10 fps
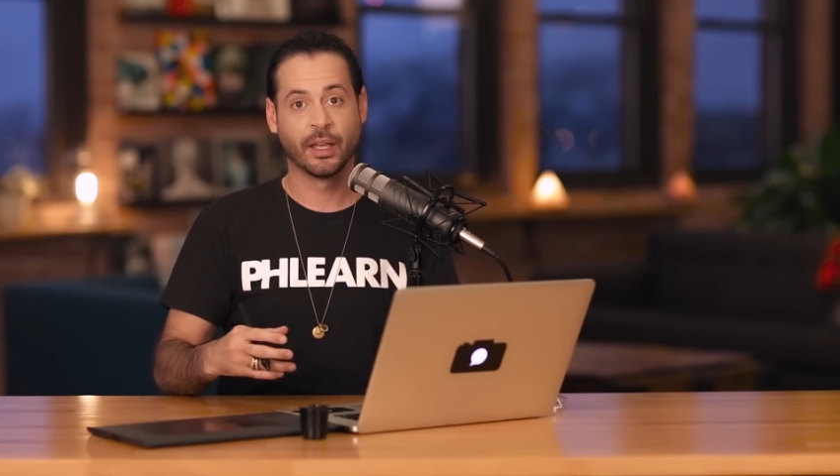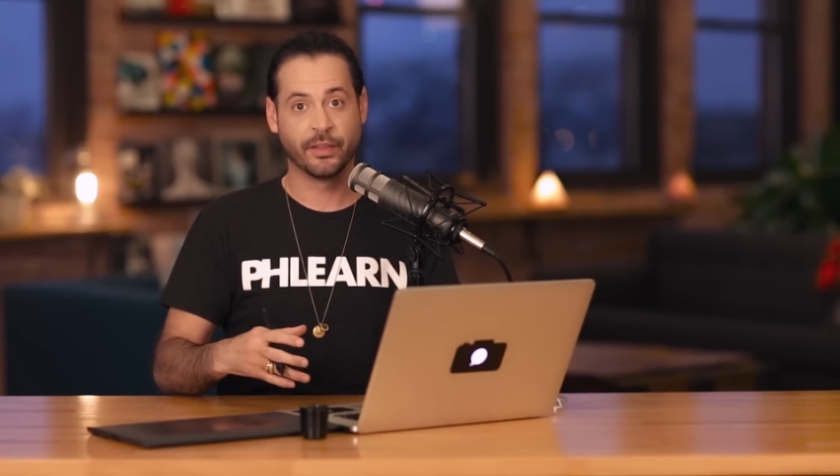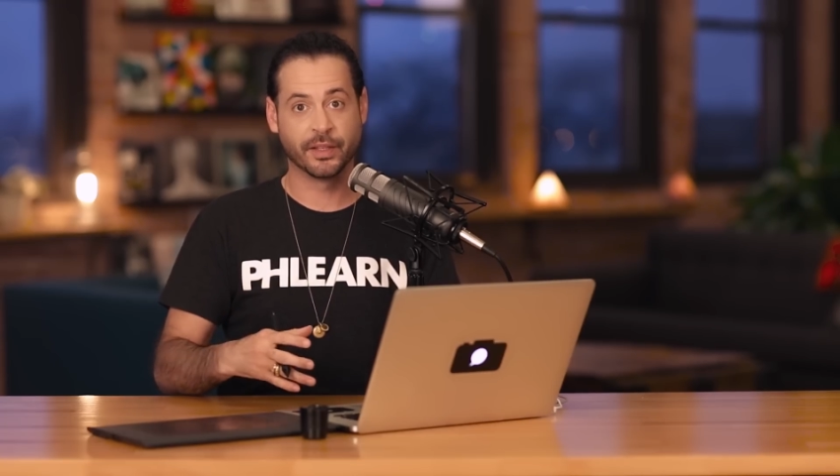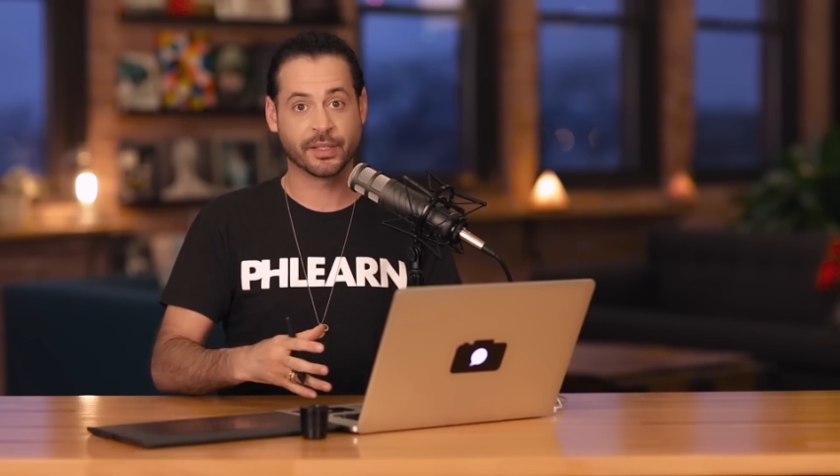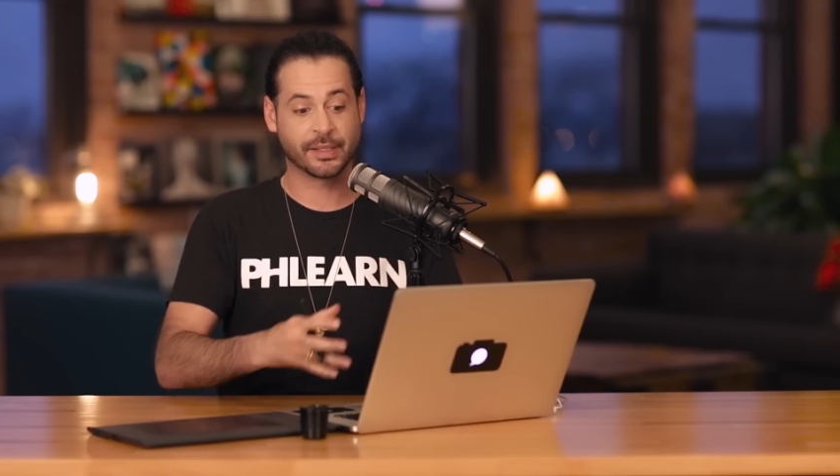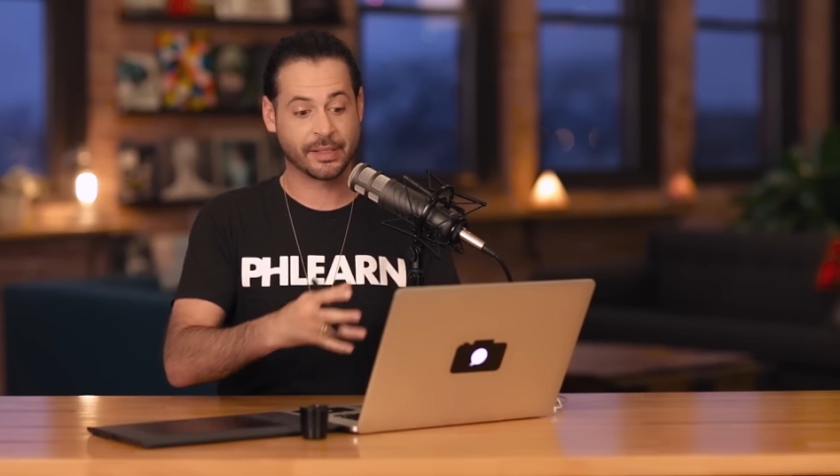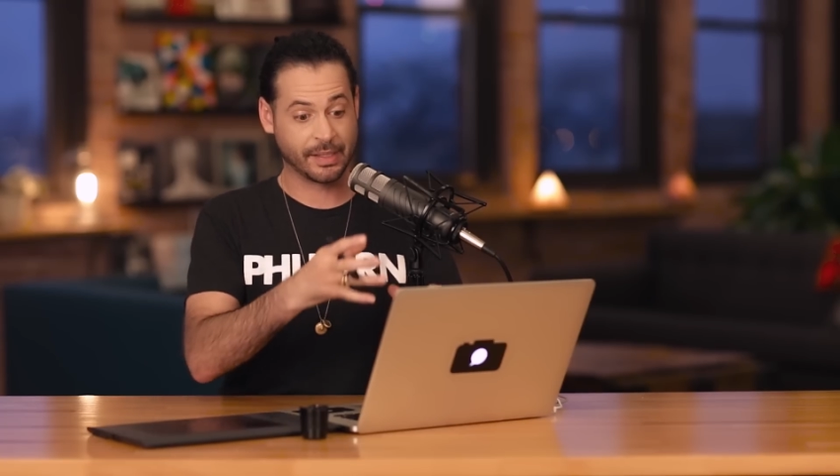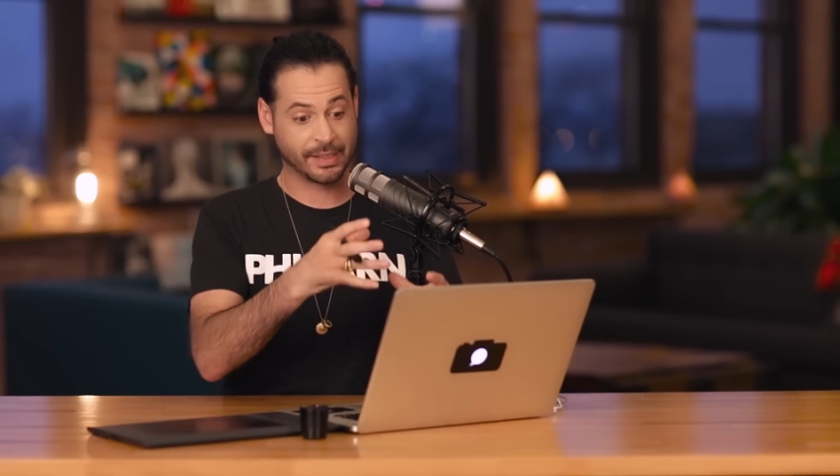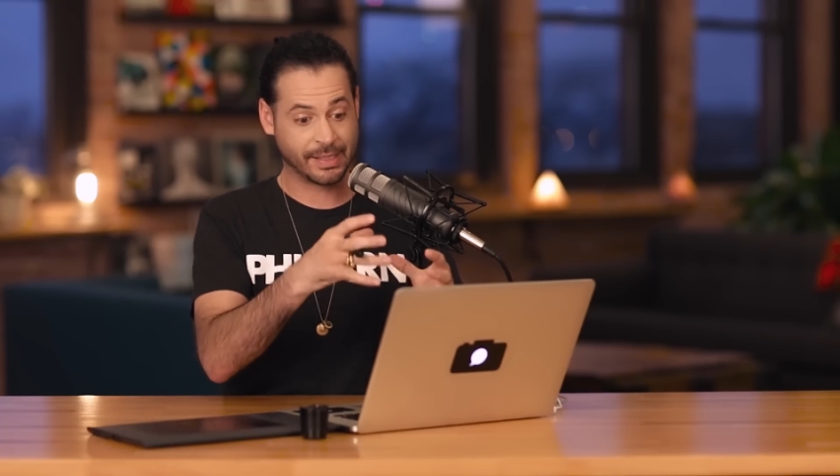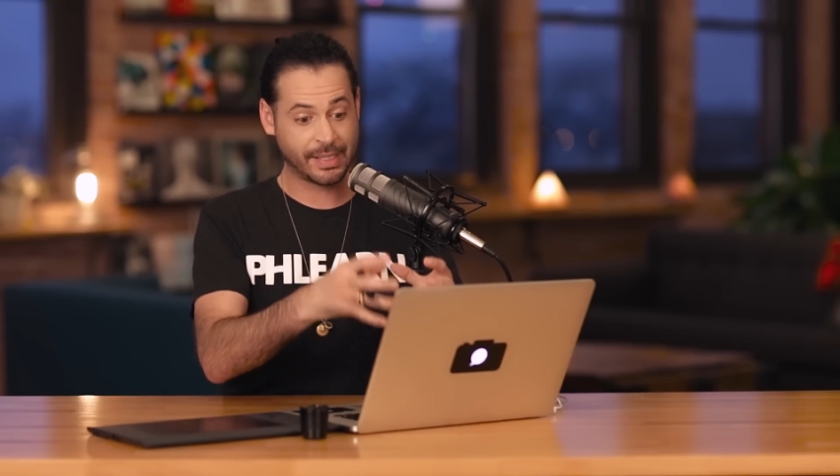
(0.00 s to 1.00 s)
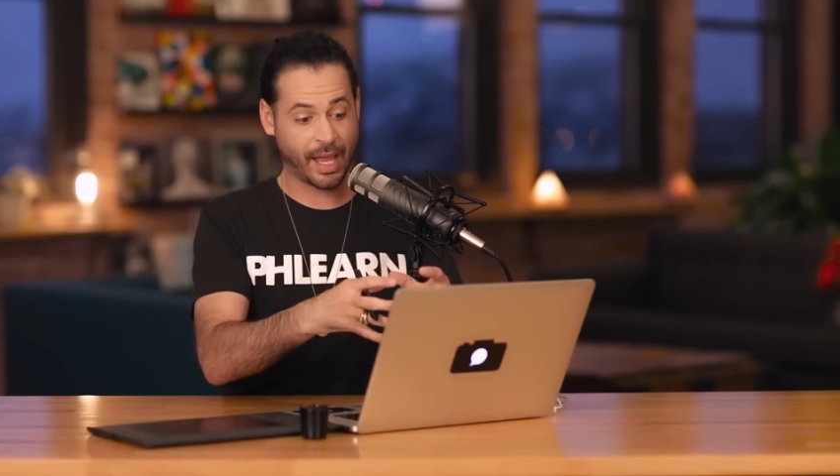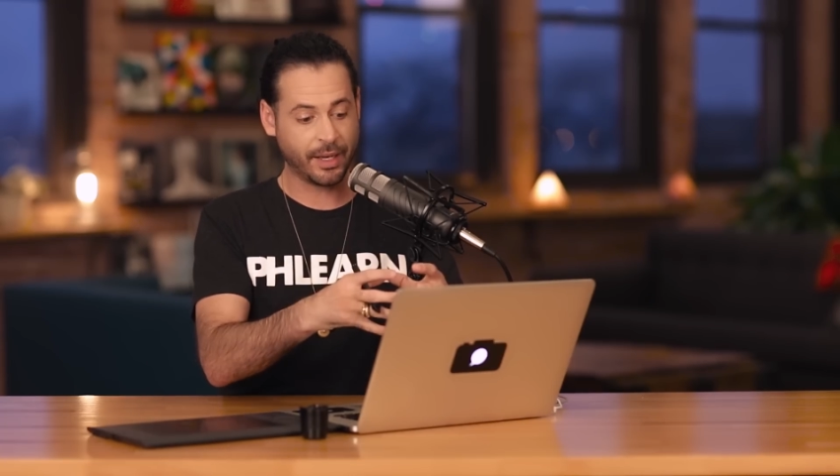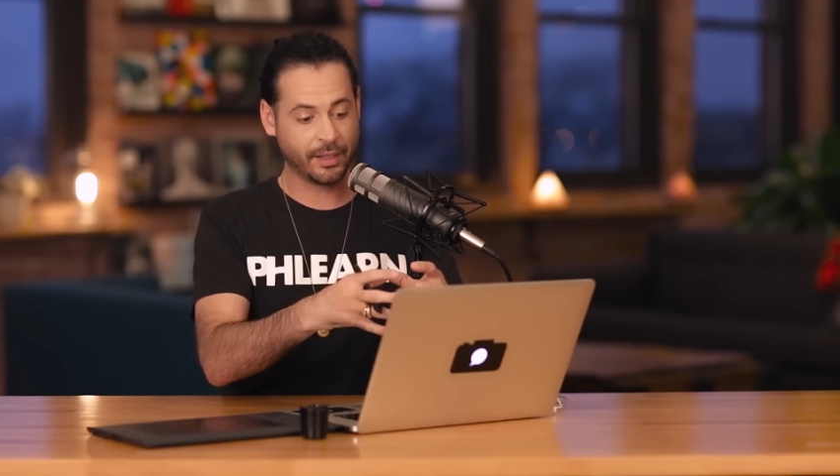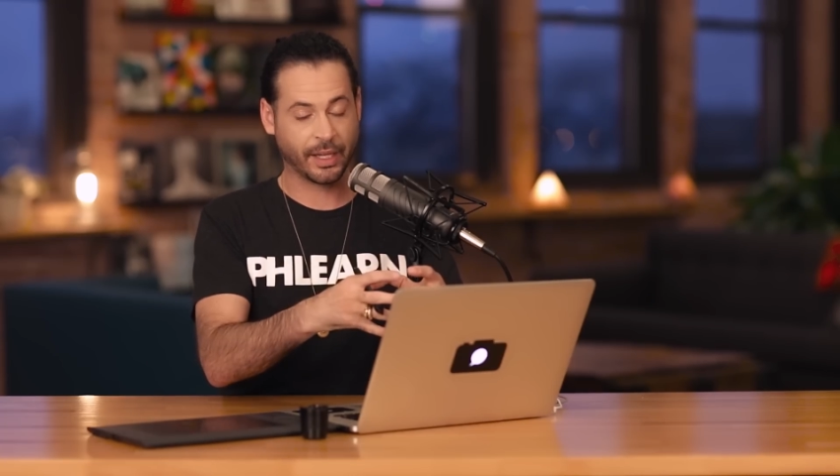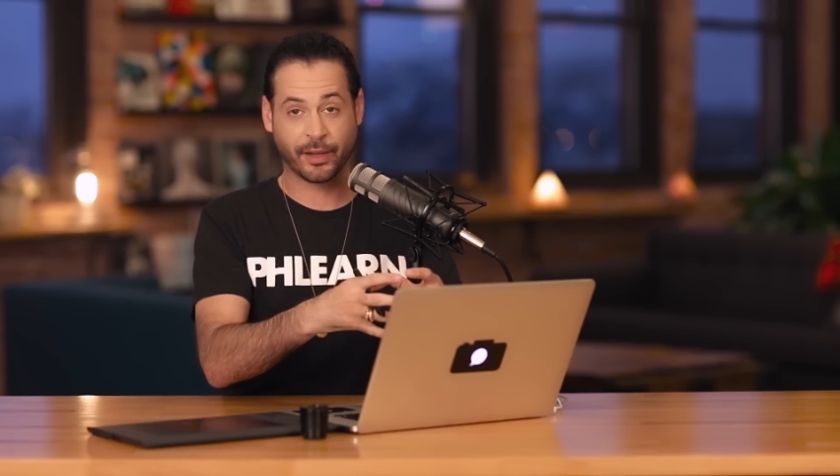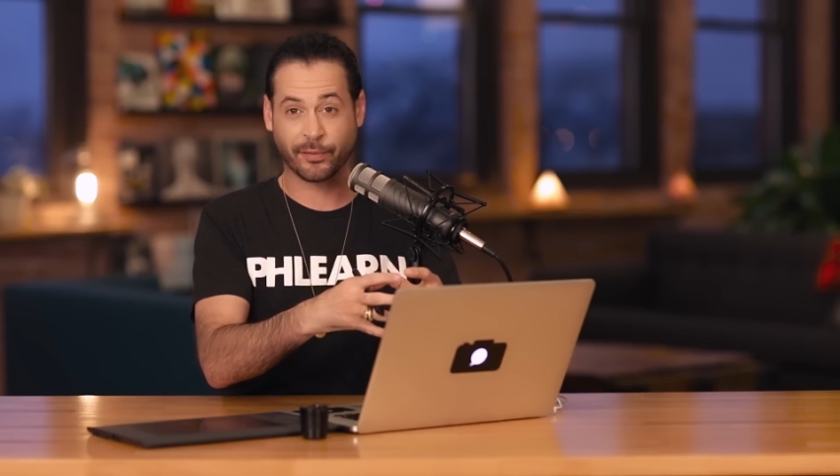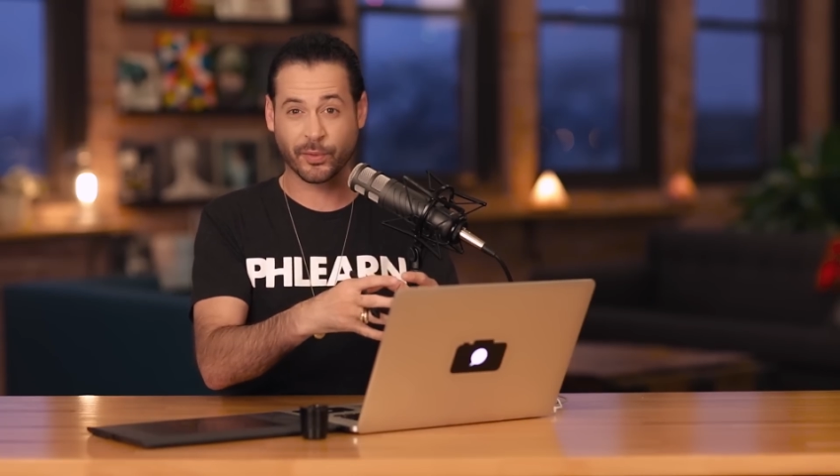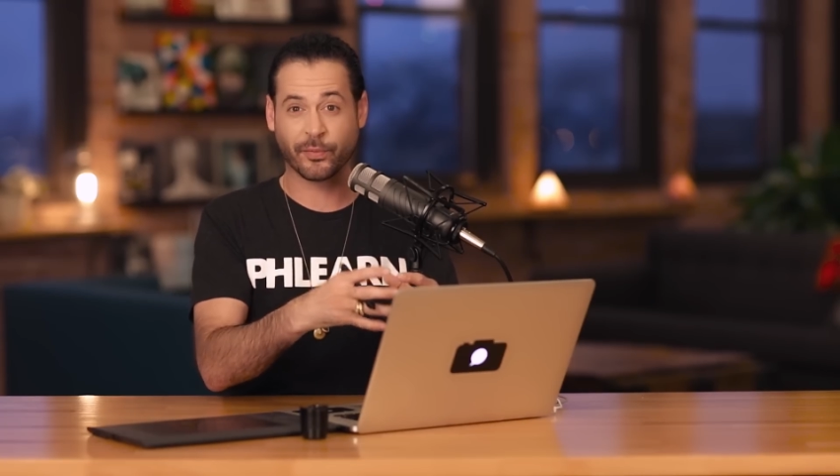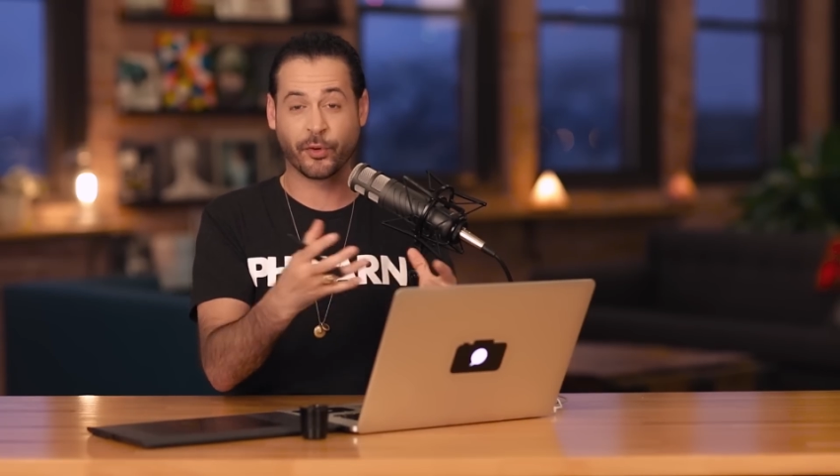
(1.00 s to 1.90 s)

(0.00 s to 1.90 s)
this is set, like if you,